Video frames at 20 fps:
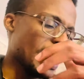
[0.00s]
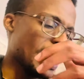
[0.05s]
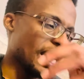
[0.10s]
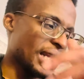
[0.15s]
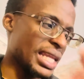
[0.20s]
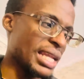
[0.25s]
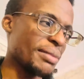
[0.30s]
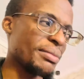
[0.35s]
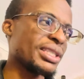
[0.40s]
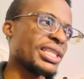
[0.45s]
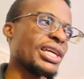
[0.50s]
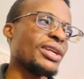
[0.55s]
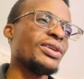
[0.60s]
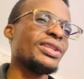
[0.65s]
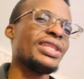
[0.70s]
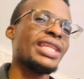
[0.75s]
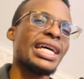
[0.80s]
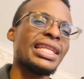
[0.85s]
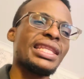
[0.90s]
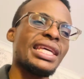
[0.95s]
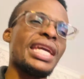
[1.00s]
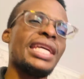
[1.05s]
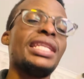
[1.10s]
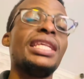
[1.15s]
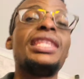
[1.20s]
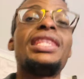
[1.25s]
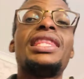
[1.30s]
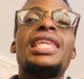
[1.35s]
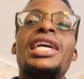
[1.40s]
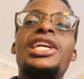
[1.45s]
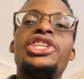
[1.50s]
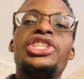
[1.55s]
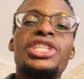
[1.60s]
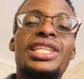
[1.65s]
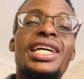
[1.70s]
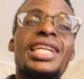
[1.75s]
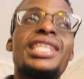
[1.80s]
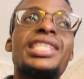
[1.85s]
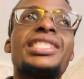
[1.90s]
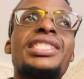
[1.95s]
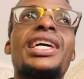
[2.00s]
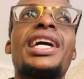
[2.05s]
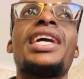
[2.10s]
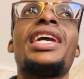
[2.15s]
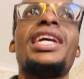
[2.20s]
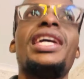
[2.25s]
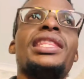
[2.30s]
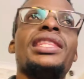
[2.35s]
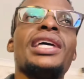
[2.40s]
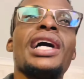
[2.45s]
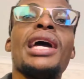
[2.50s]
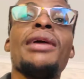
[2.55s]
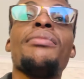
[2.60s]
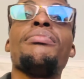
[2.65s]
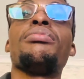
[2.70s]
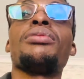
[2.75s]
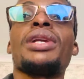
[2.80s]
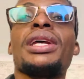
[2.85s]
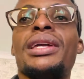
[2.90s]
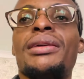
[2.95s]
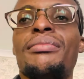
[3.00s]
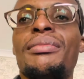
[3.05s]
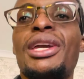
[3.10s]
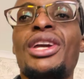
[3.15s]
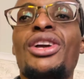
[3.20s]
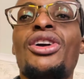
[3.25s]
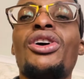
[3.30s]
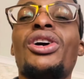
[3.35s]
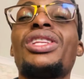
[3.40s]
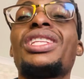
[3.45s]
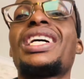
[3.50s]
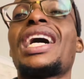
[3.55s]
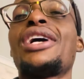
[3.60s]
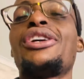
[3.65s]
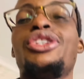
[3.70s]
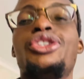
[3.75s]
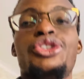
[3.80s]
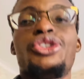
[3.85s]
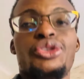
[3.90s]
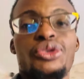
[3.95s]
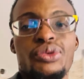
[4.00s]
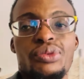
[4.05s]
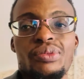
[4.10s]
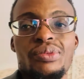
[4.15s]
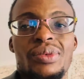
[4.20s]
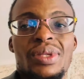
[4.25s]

Let me tell you that any danger that is ahead, I pray, may God guide you.